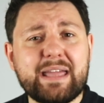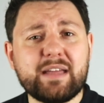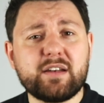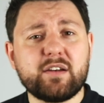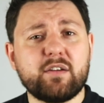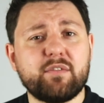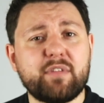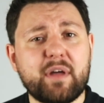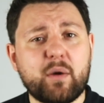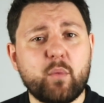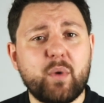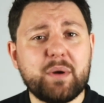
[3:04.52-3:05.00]

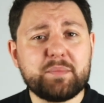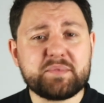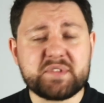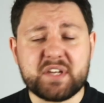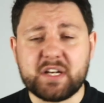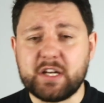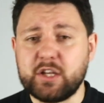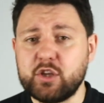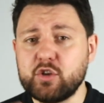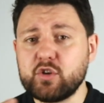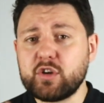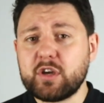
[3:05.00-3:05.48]
end of that
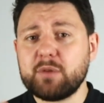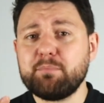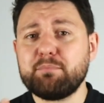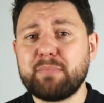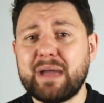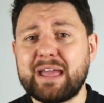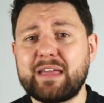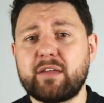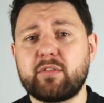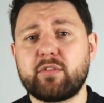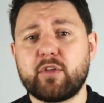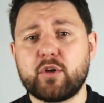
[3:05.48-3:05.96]
website, and you can
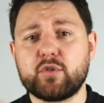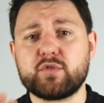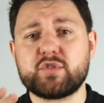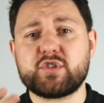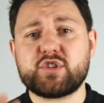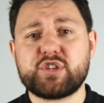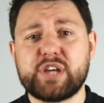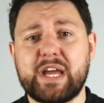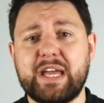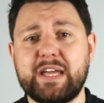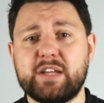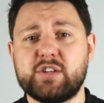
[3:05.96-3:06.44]
make
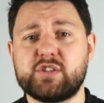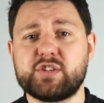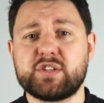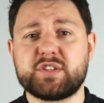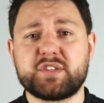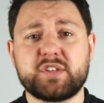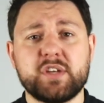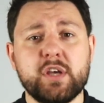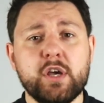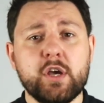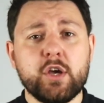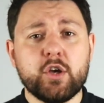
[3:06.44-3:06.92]
those
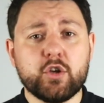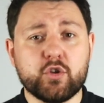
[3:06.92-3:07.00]
changes